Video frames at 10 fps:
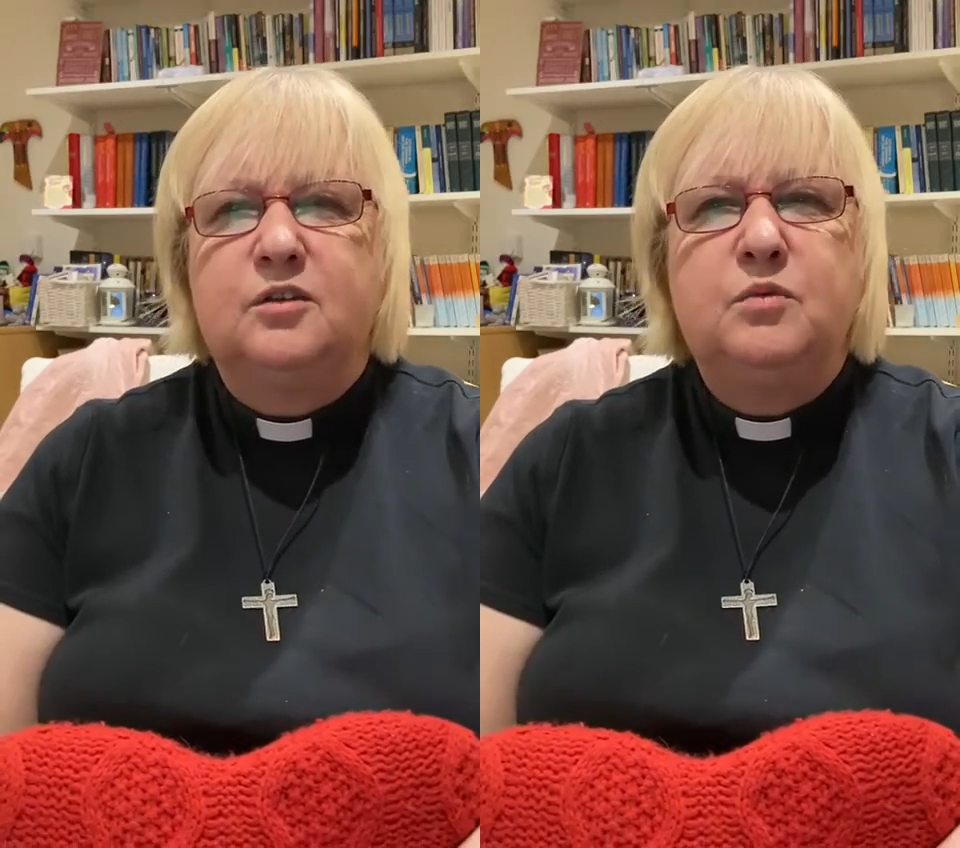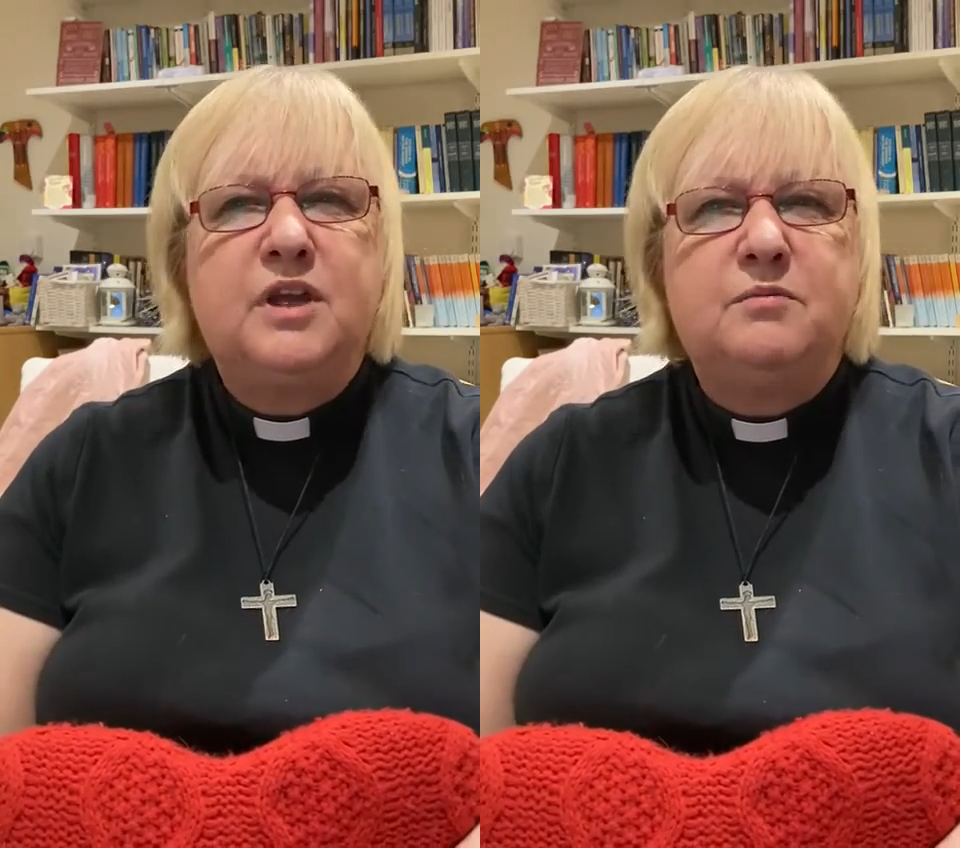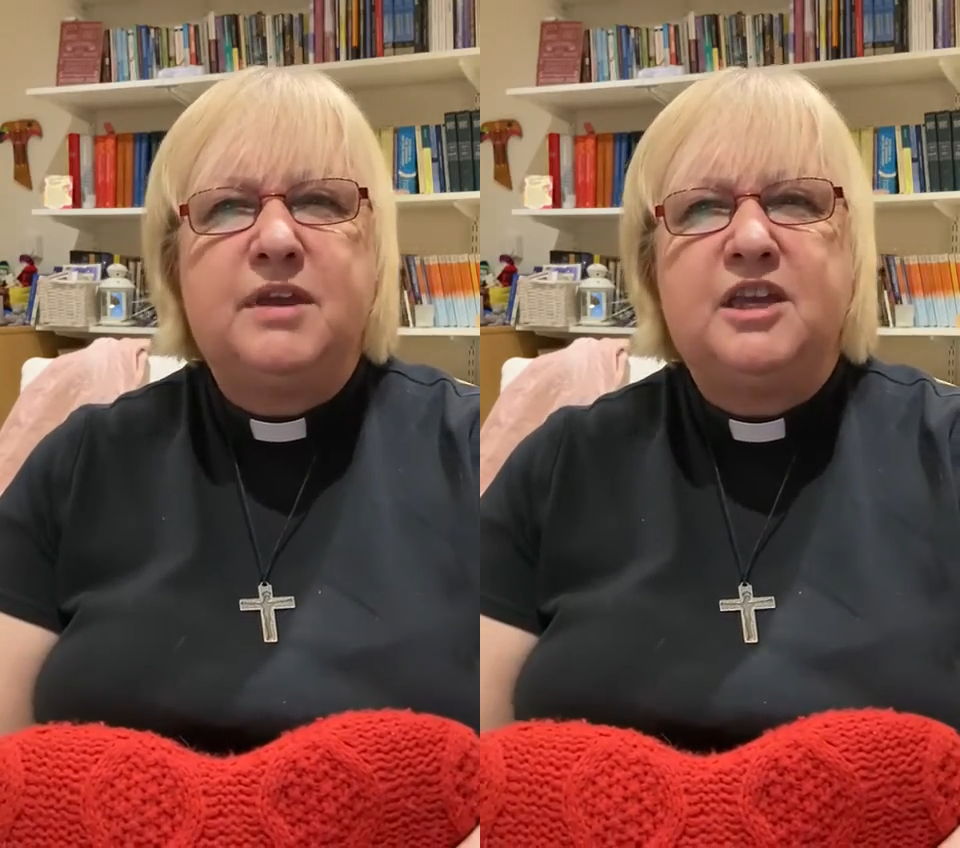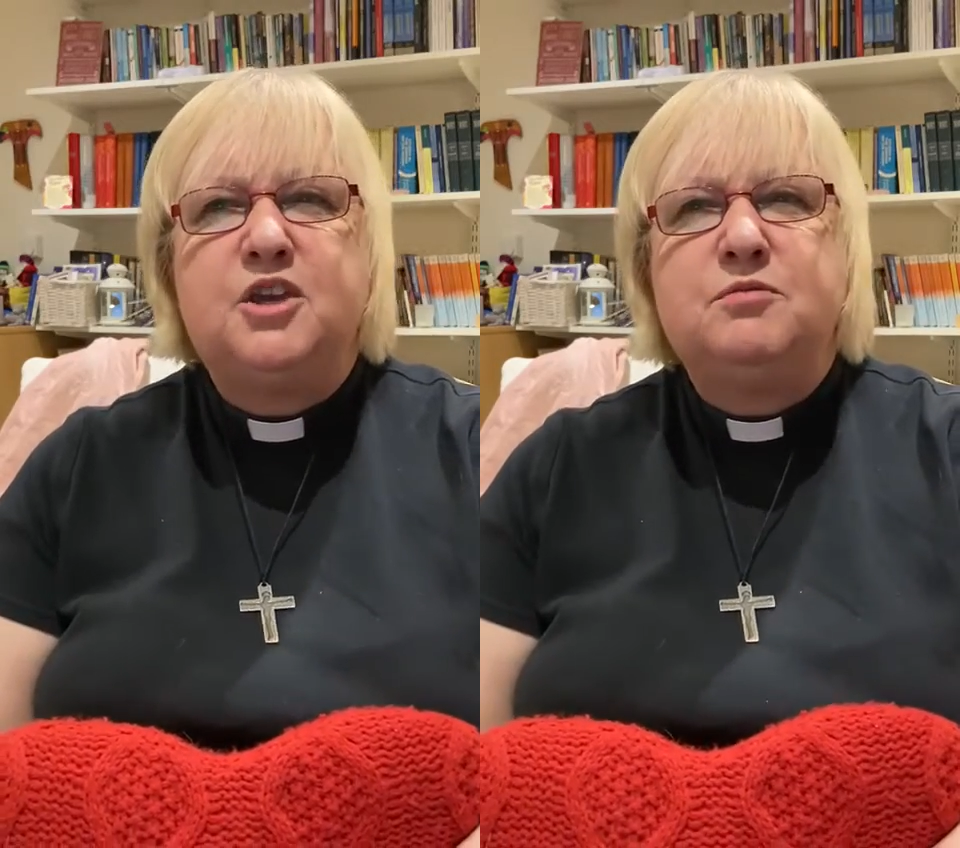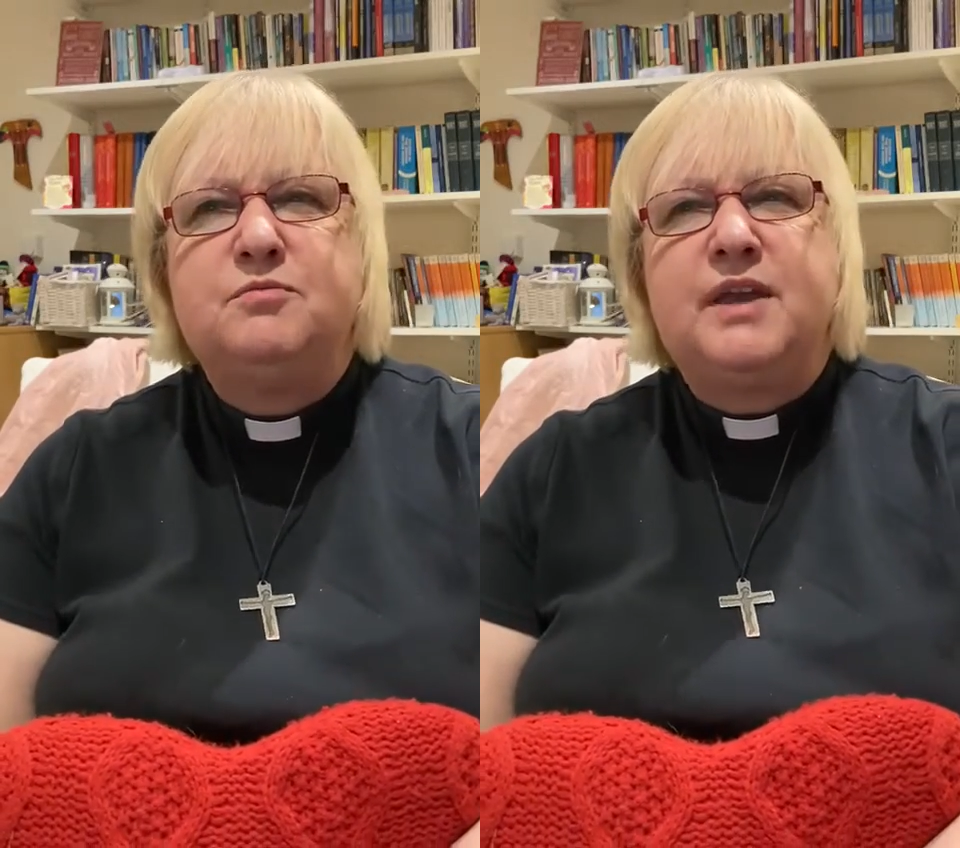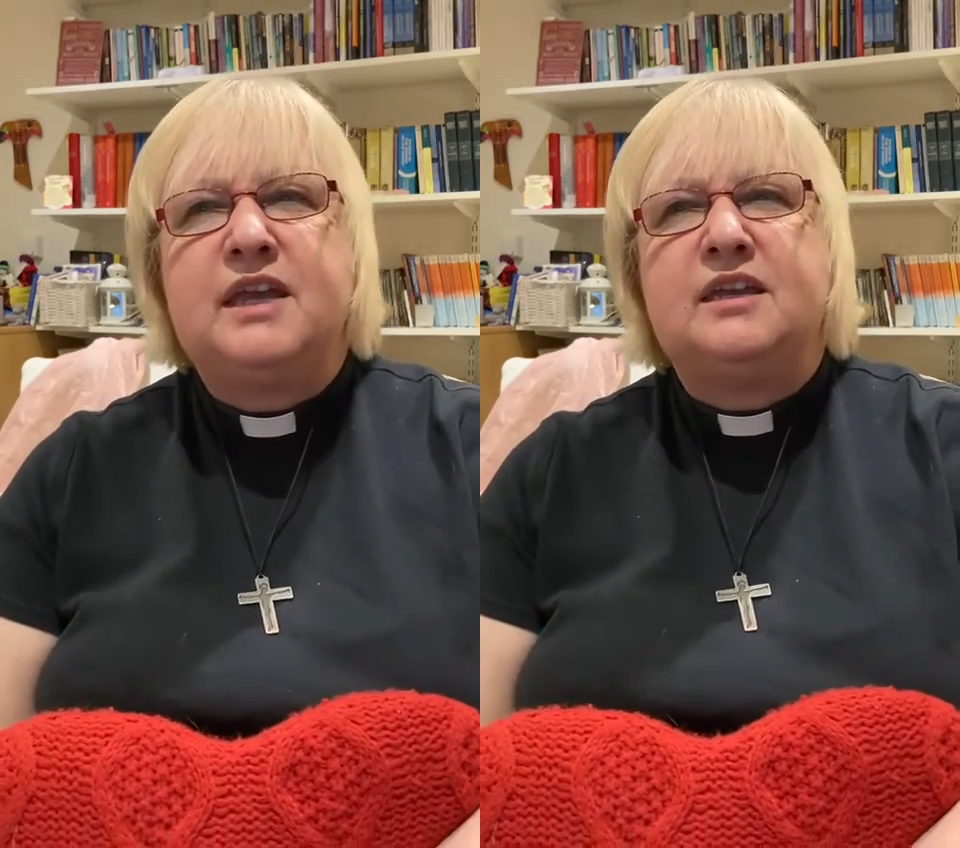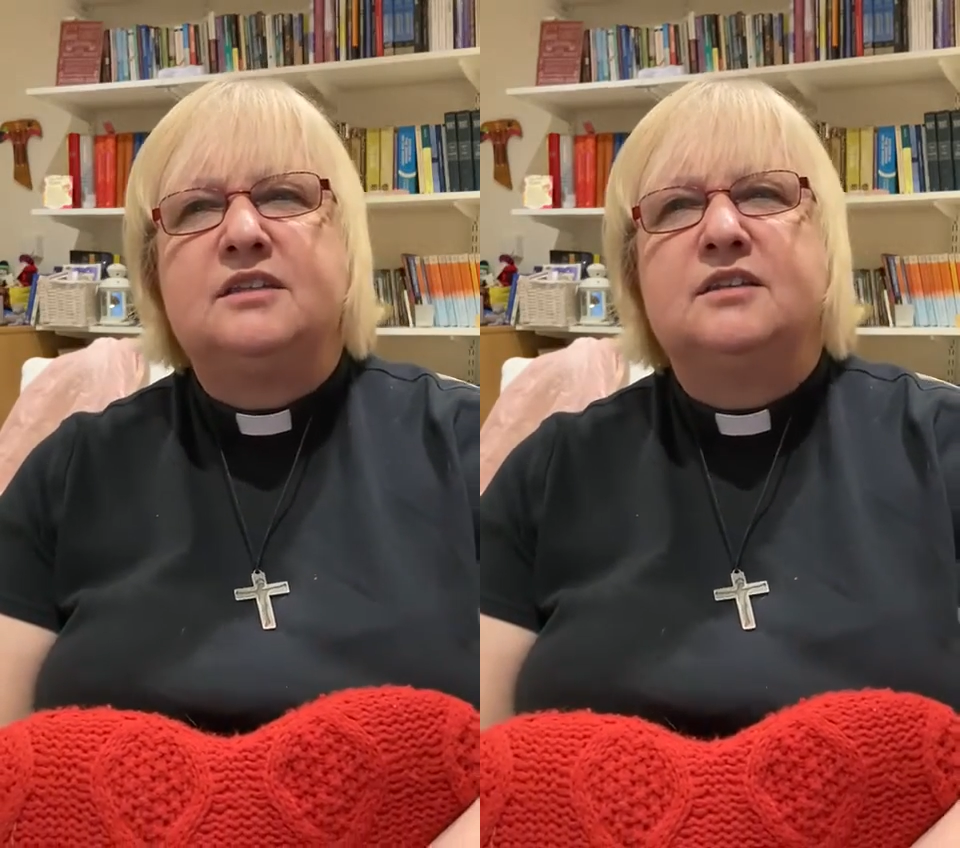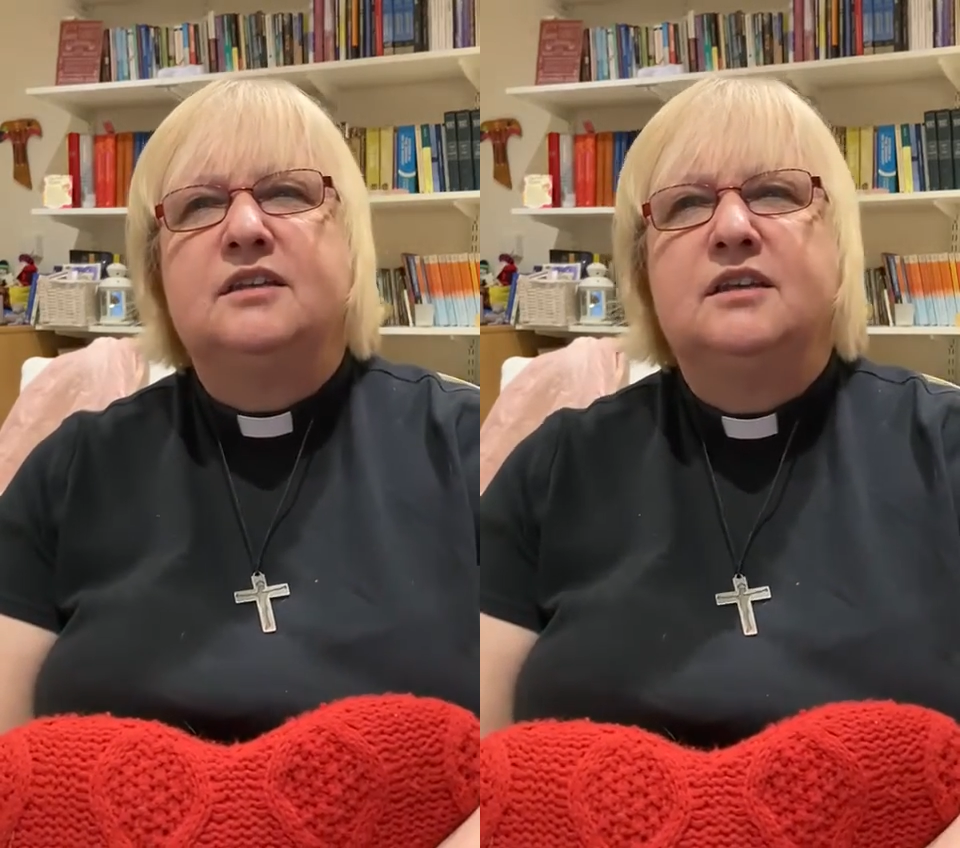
We are mere human beings.